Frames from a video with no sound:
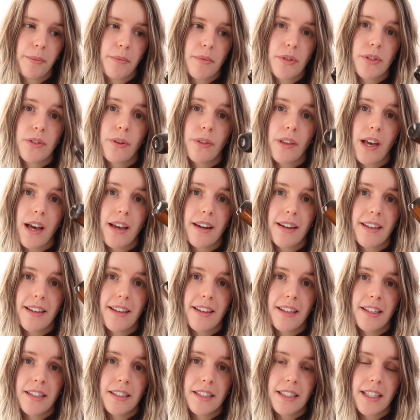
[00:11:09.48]
So that
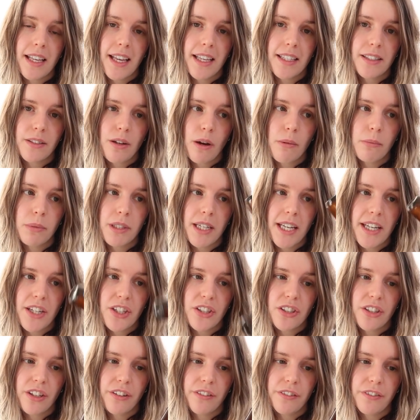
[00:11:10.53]
is his
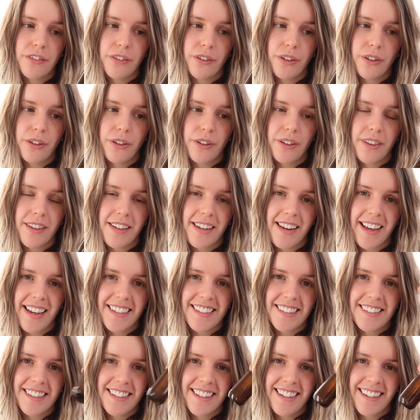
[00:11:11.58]
combination for the
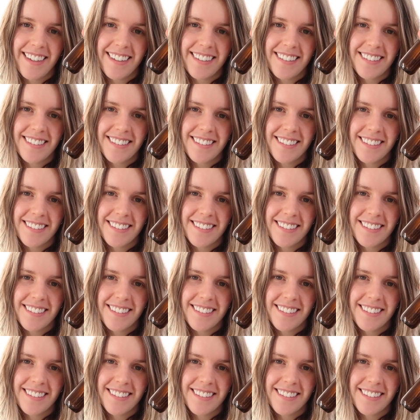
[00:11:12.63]
next year.